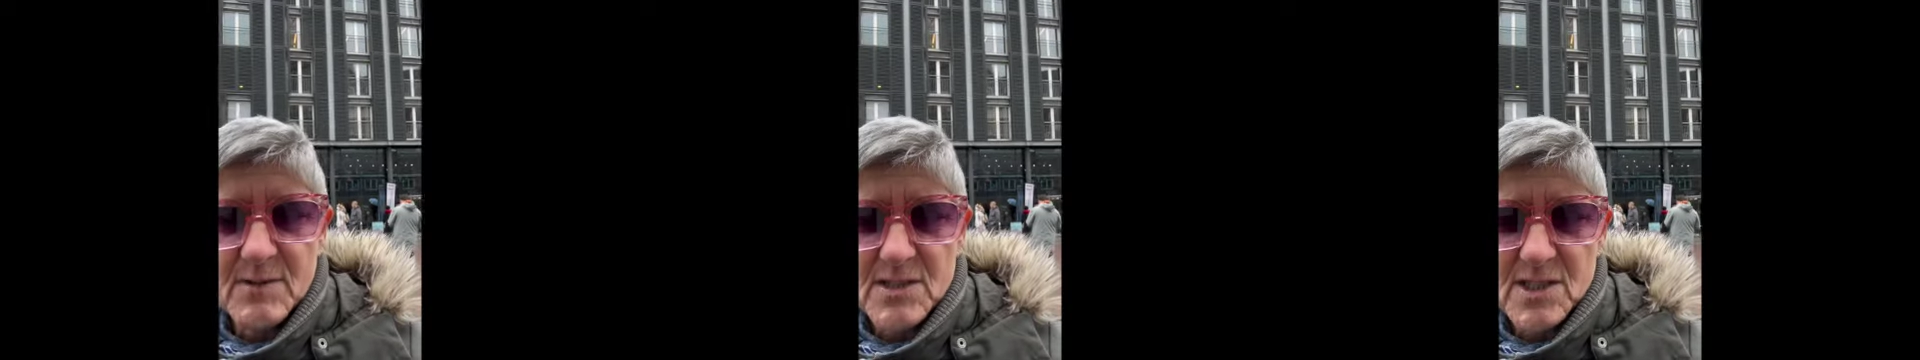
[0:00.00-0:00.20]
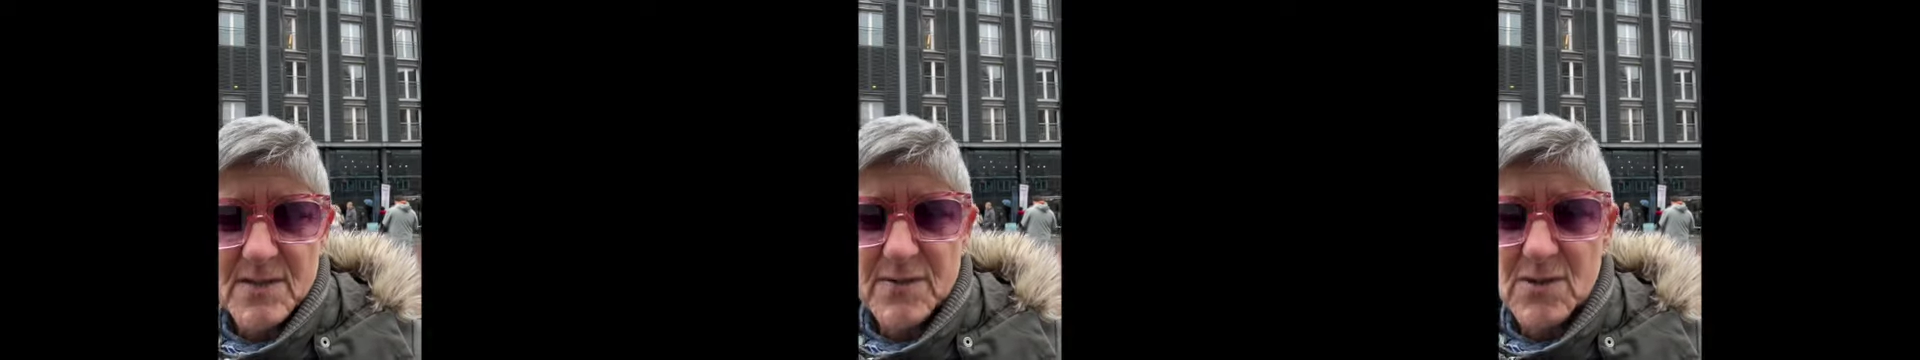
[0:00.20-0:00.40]
I
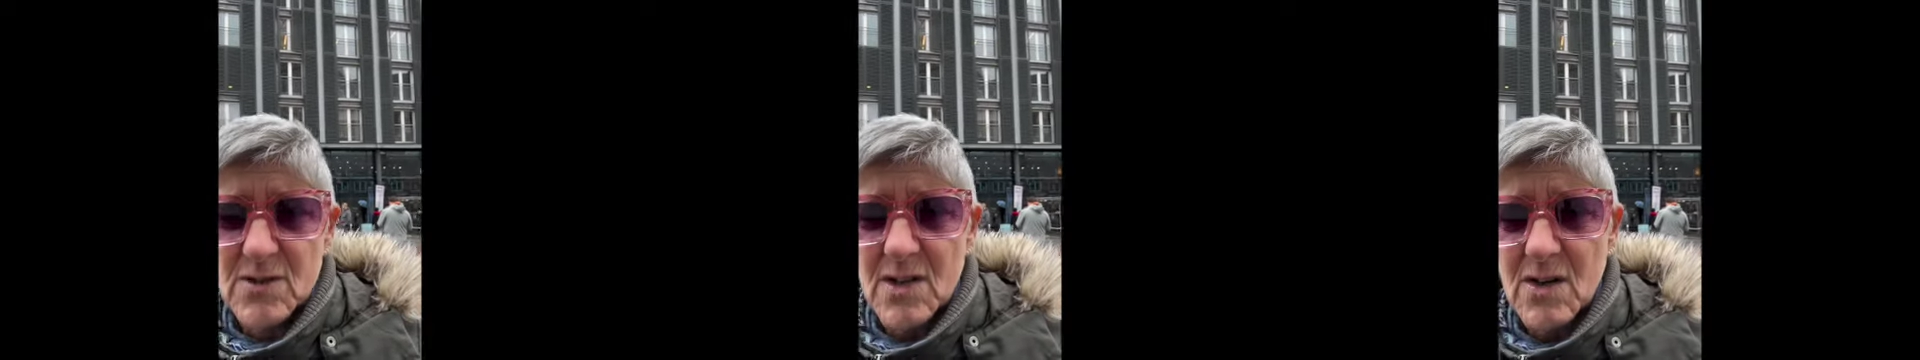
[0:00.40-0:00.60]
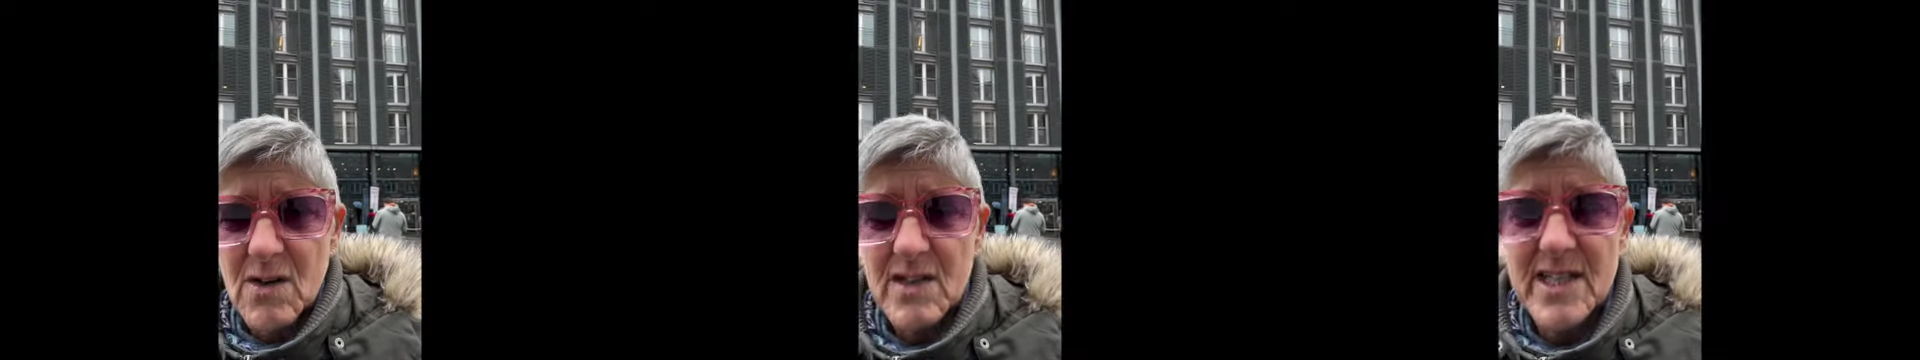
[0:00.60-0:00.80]
just thought,
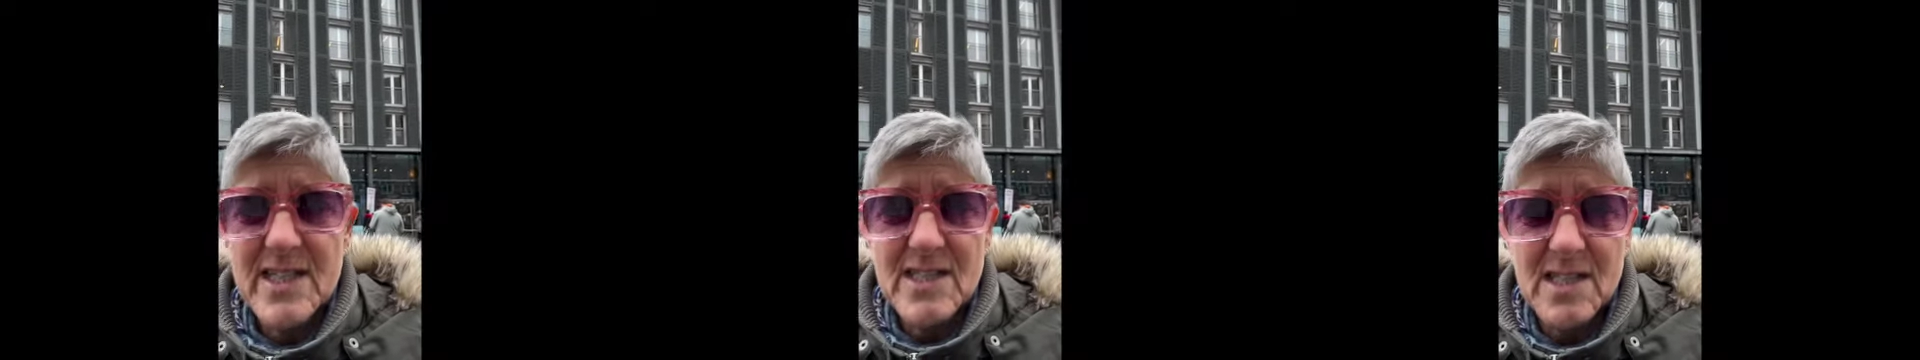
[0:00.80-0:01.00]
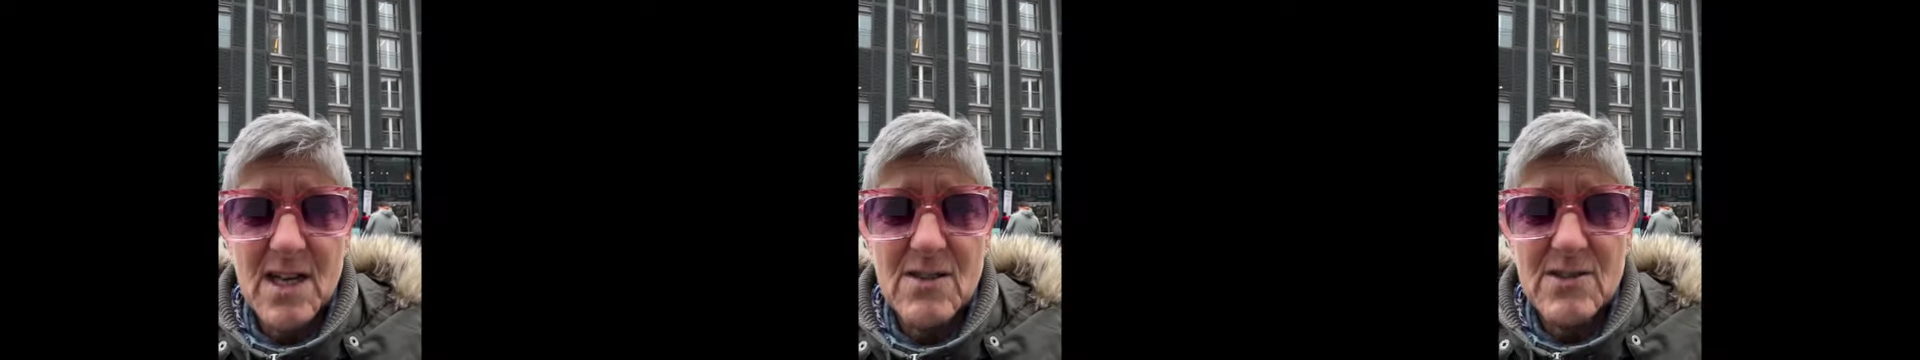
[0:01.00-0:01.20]
no, I need
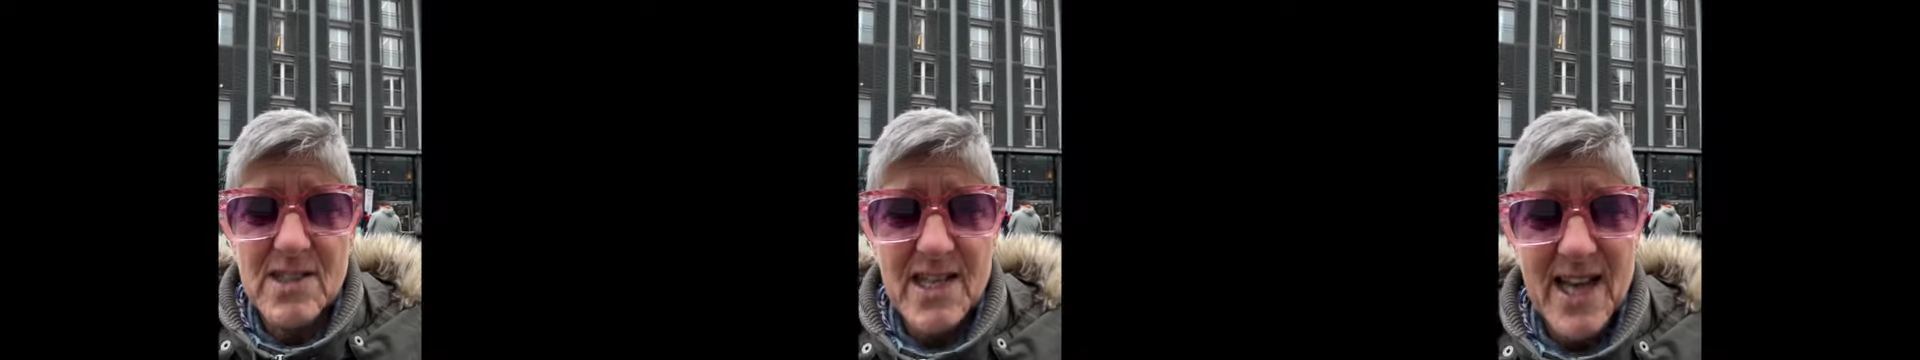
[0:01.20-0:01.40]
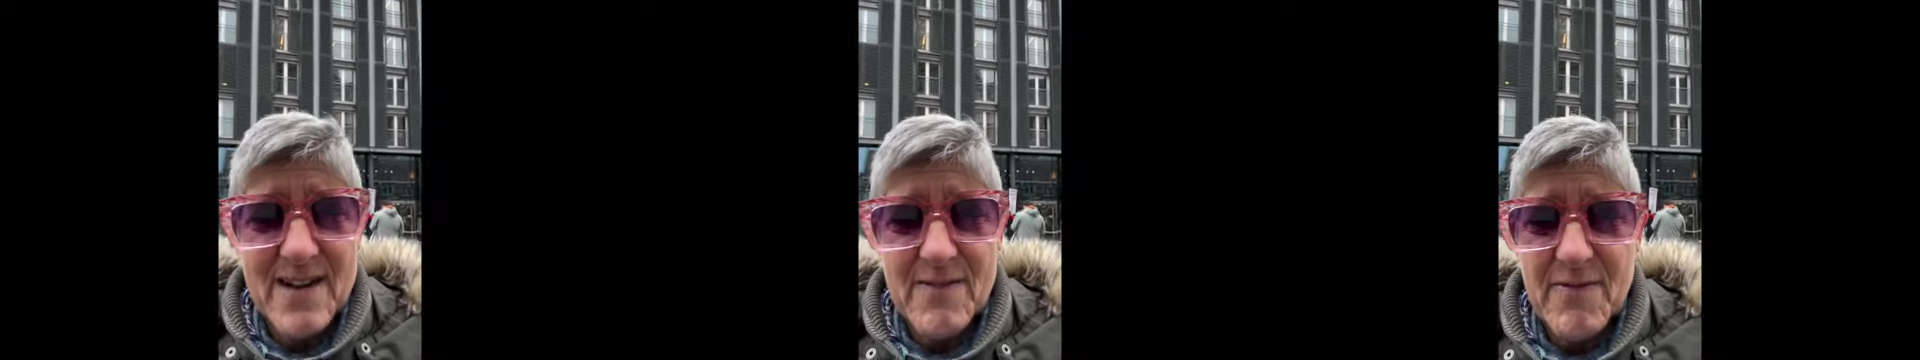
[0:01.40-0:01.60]
to go to
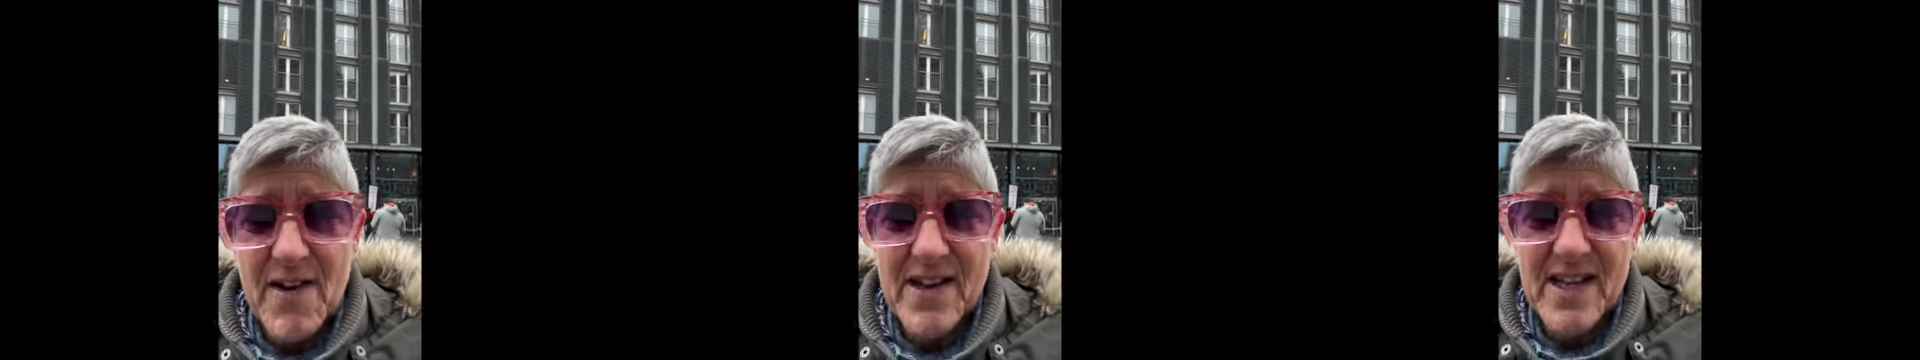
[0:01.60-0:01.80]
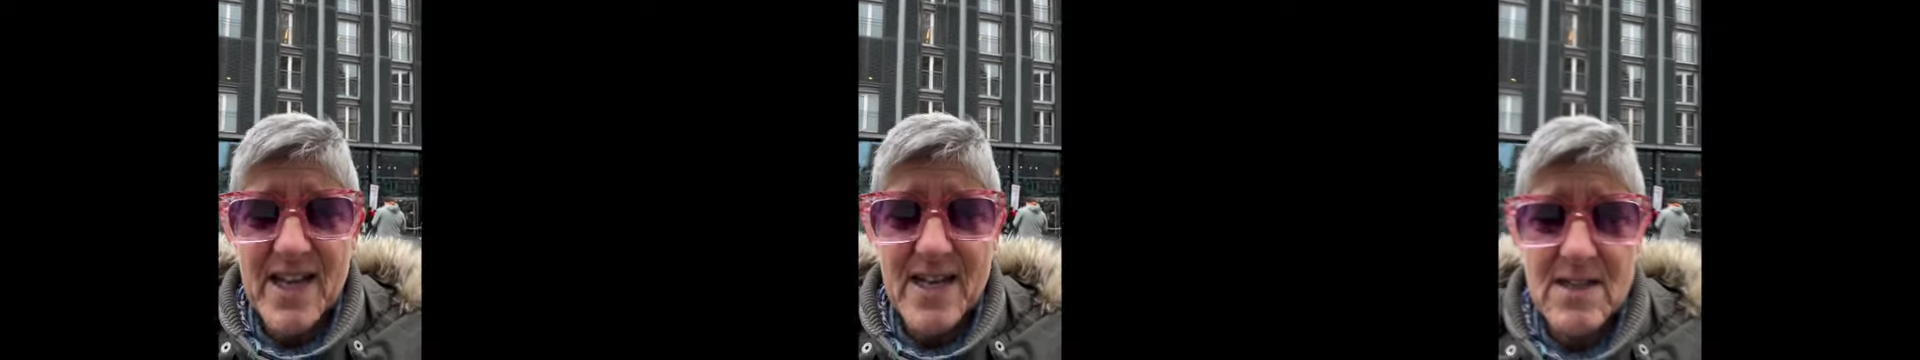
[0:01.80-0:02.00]
the Anne
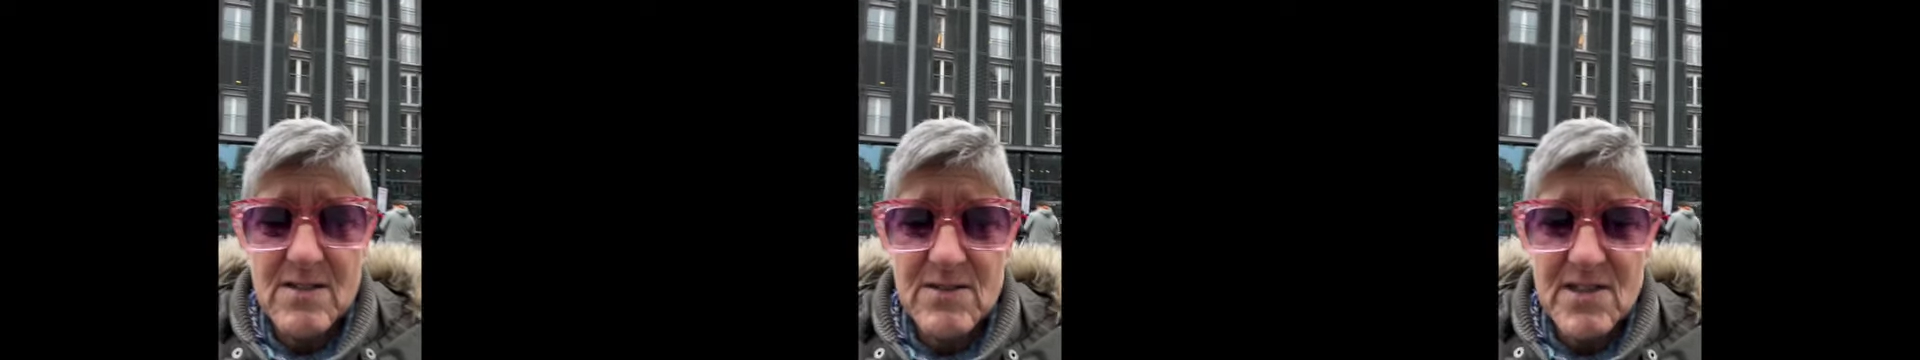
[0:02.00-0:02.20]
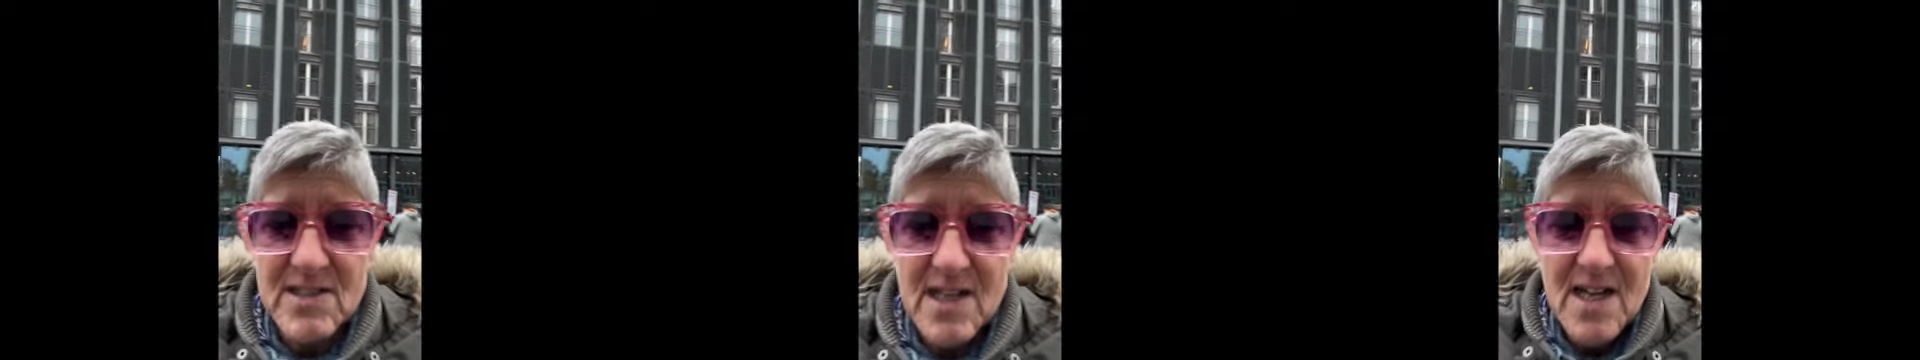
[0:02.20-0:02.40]
Frank
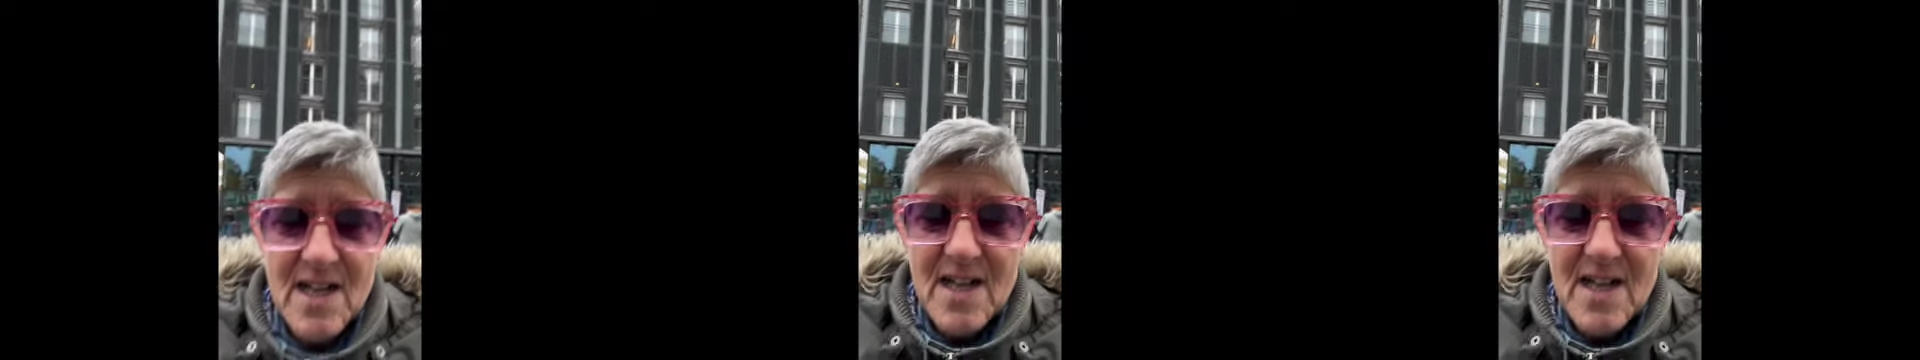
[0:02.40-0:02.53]
House,